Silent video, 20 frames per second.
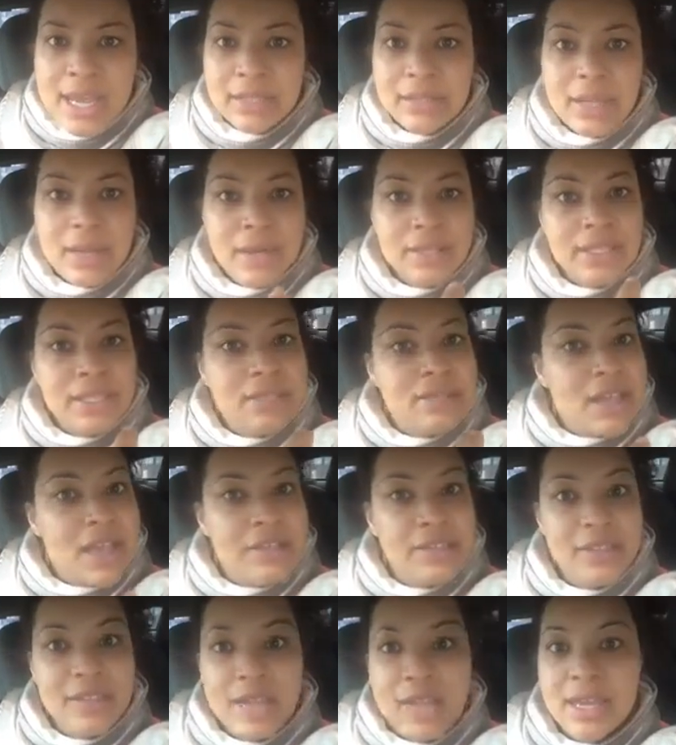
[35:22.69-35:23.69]
There is
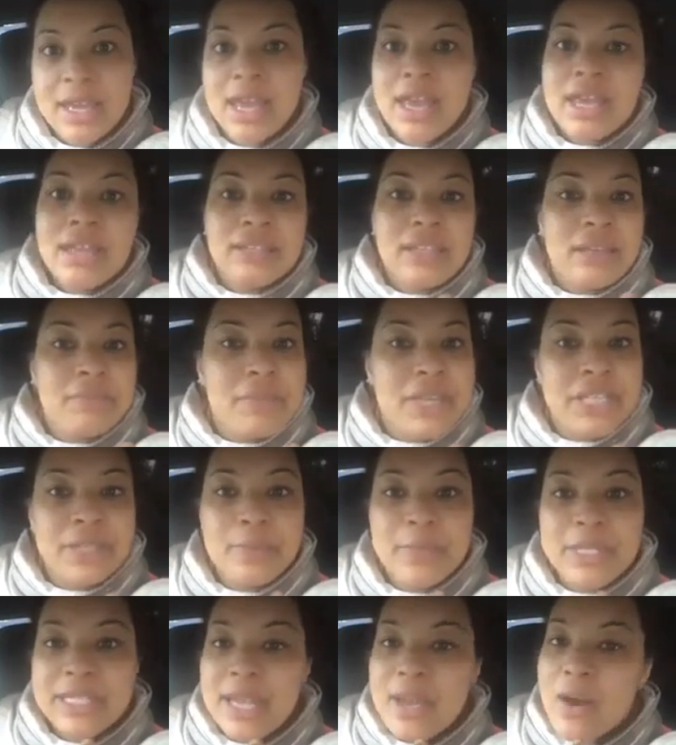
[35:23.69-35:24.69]
nothing that makes
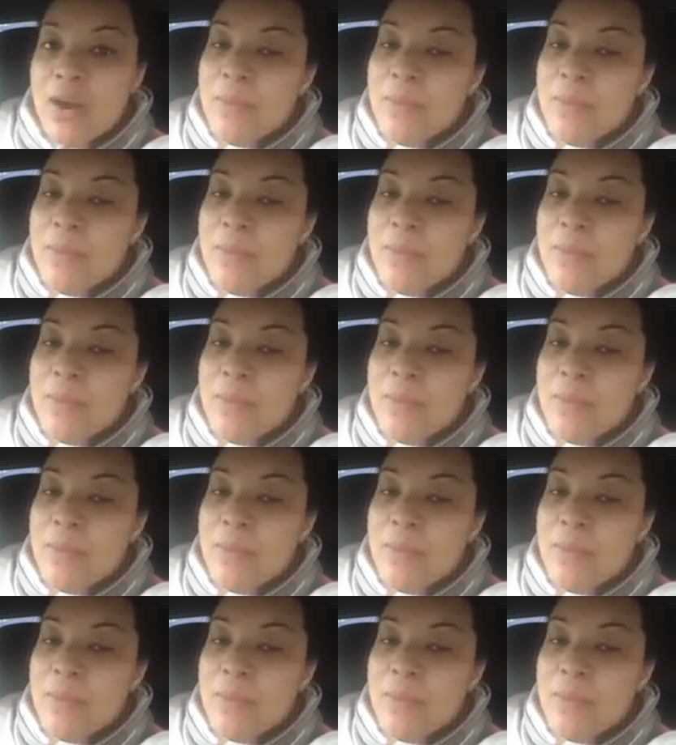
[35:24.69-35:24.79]
me say,